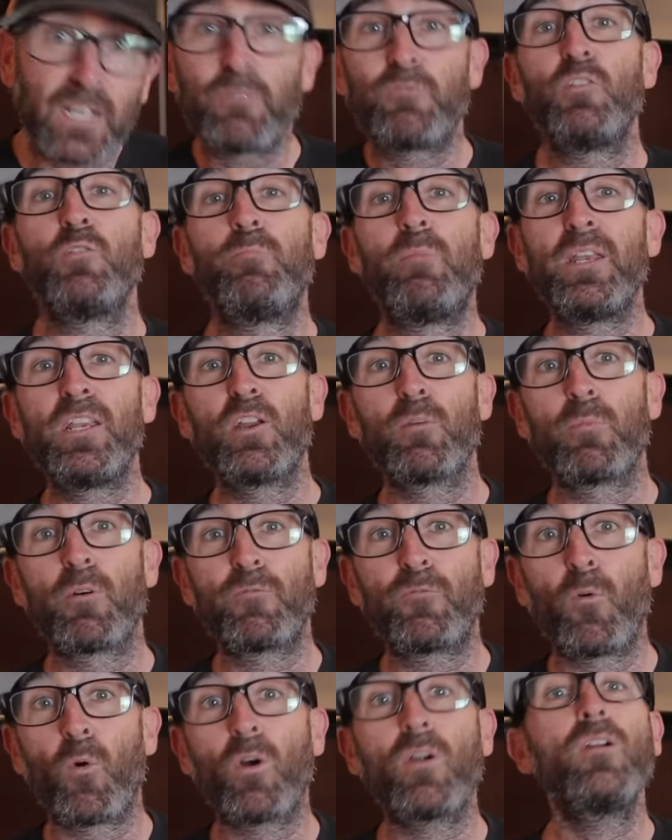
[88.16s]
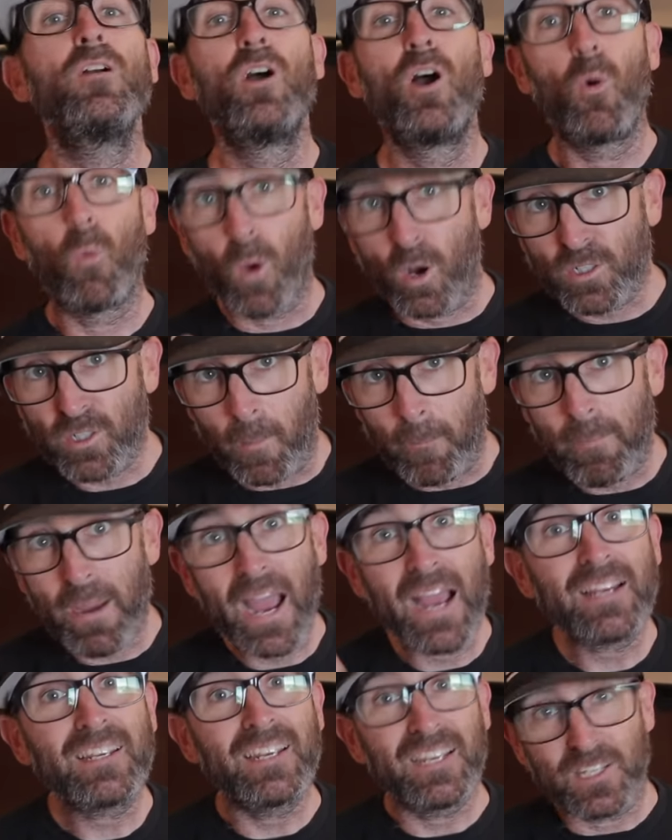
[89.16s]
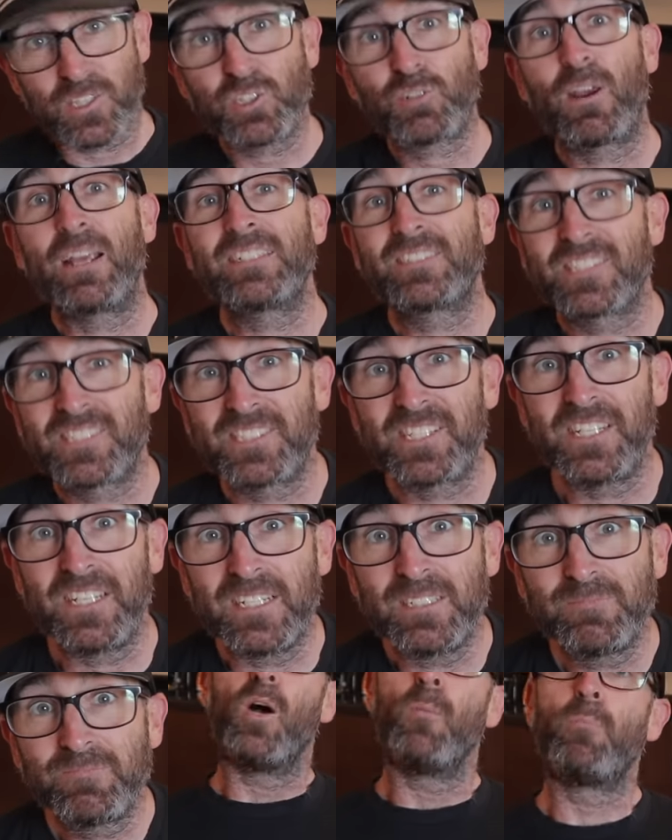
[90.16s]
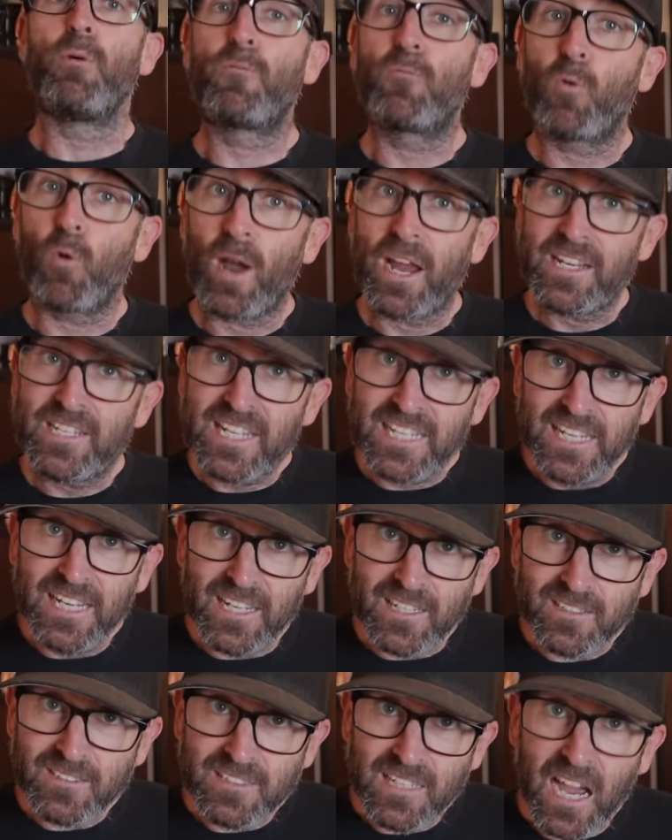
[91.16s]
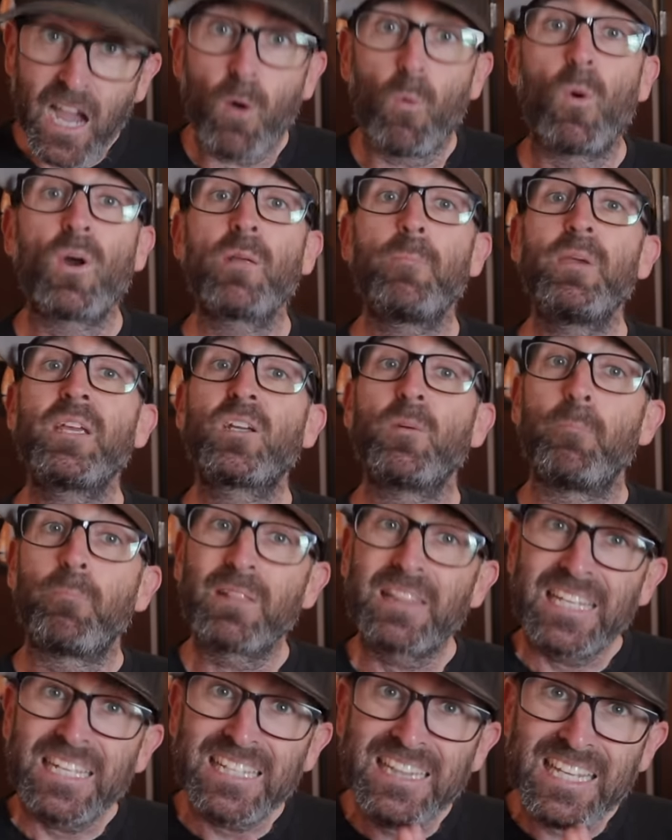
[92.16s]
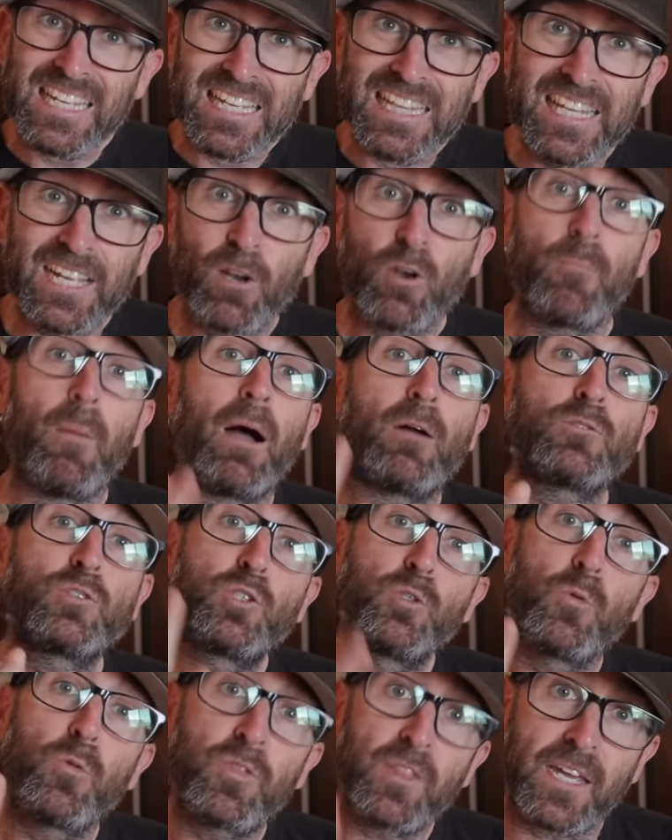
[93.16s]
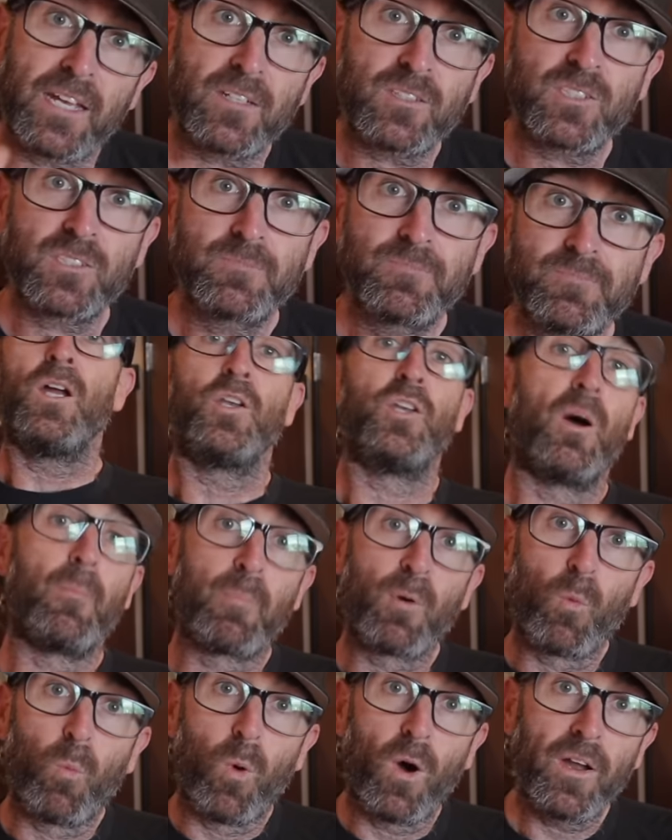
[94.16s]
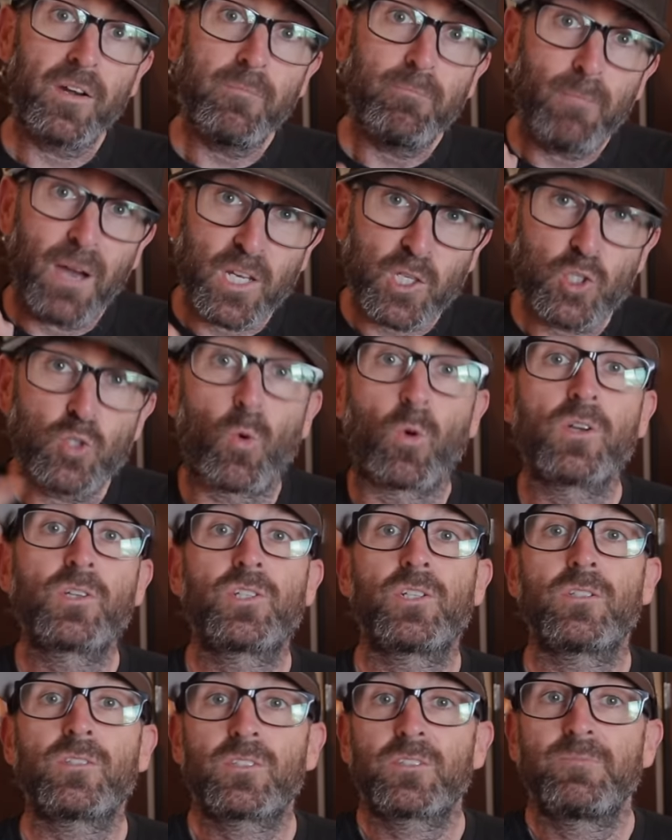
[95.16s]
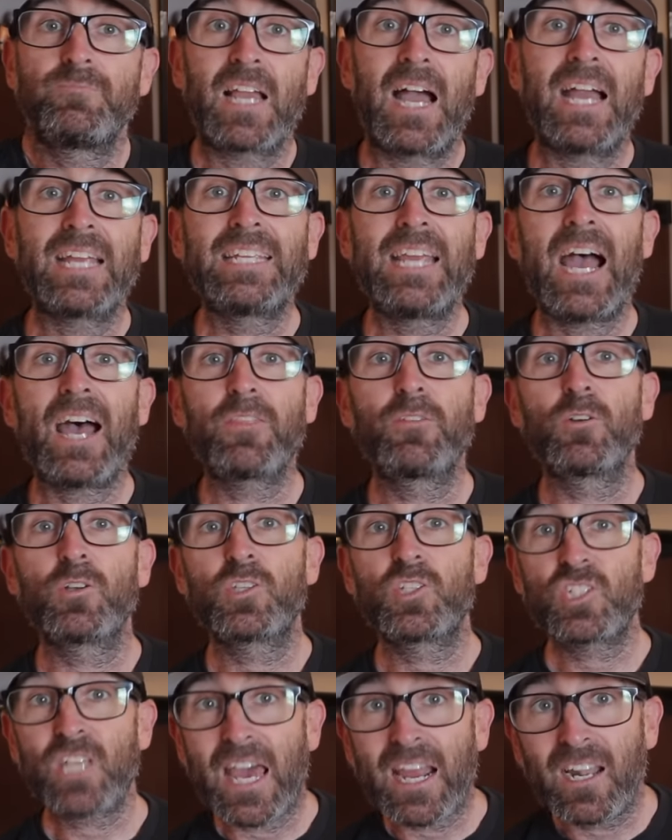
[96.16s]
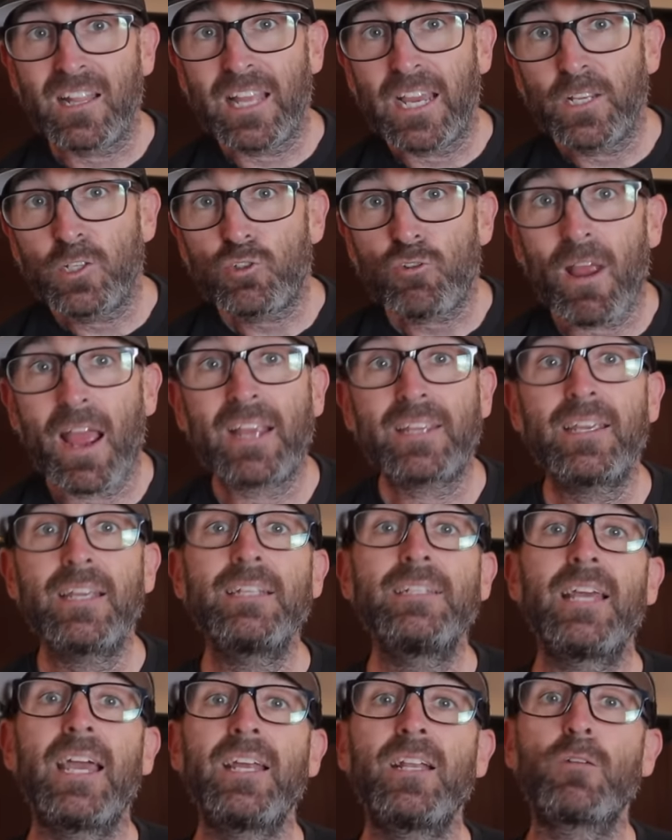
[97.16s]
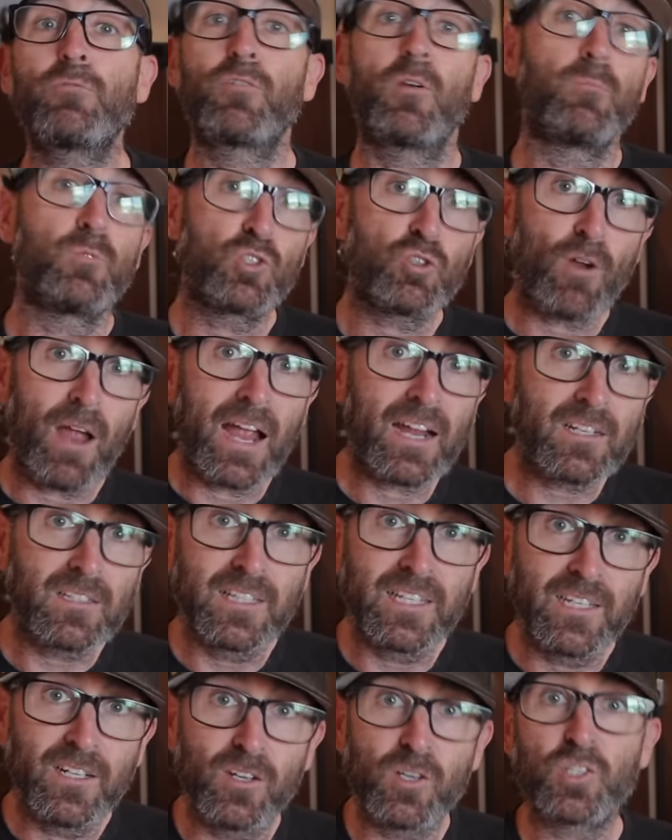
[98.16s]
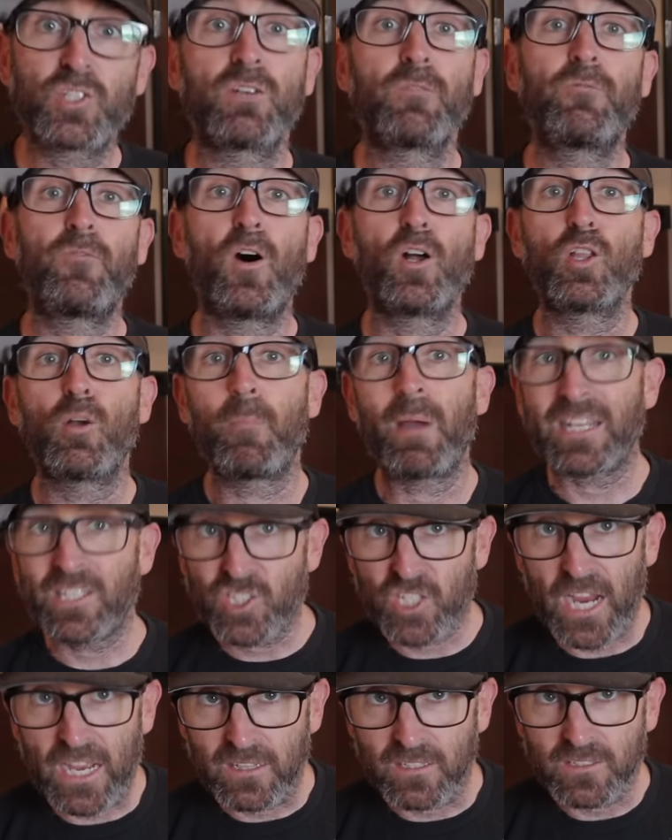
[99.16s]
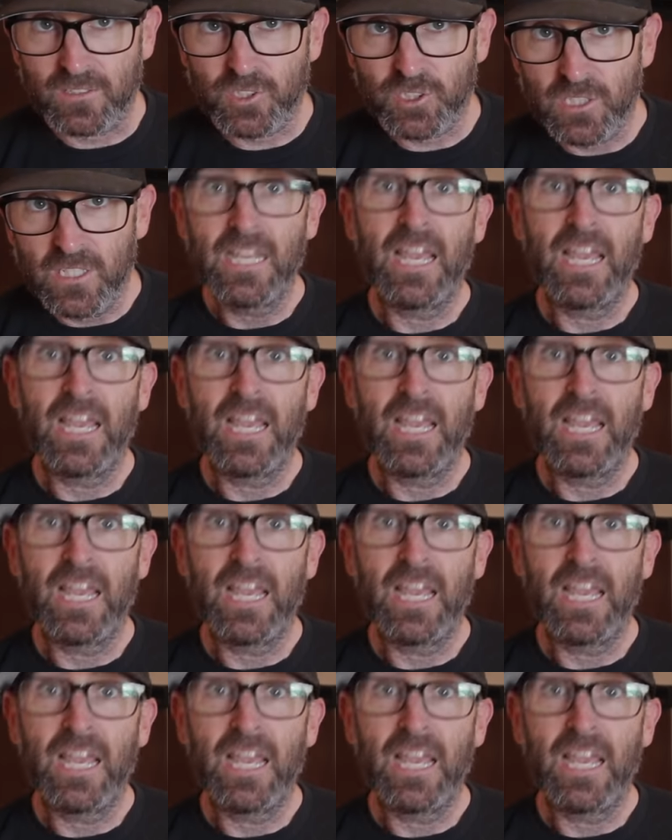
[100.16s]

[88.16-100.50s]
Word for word: and if you've been here before, welcome back. It's great to see you. Before I dig in, I want to be completely clear about two things. Number one, my sources. I gathered satellite tracking data from Track Leaders and Follow My Challenge,